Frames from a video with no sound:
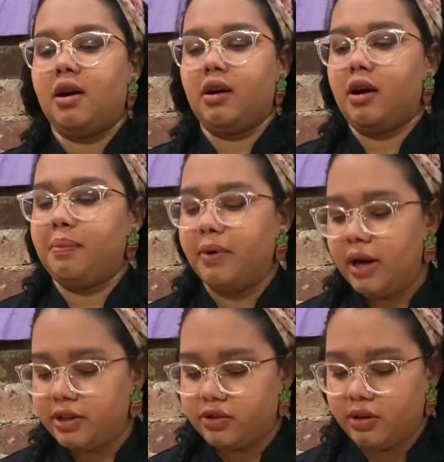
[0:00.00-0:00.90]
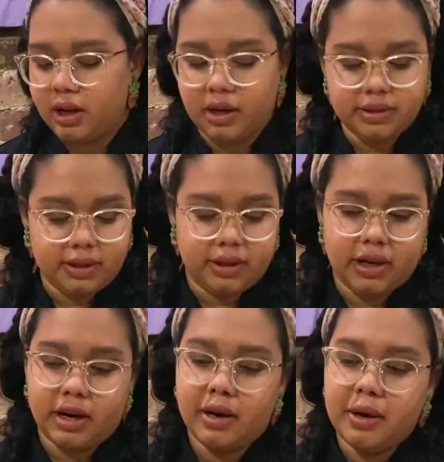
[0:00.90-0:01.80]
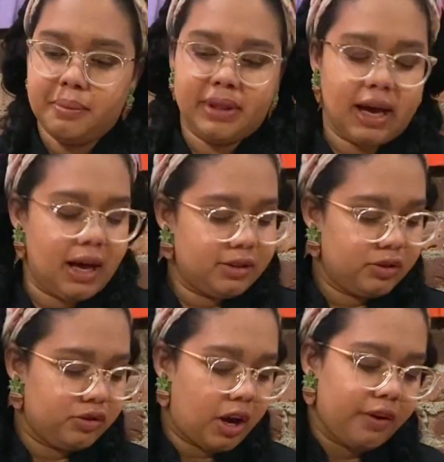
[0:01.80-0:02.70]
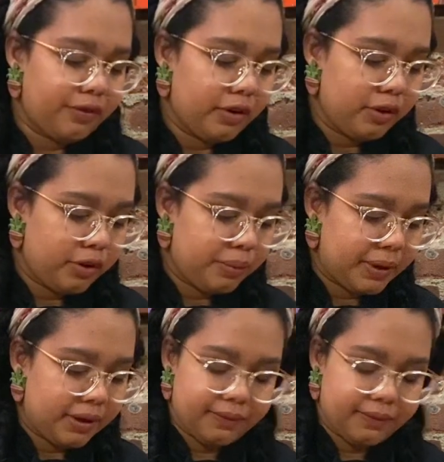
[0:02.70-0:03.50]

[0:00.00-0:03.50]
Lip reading: a couple extra lines in there. That has to dry for a little bit.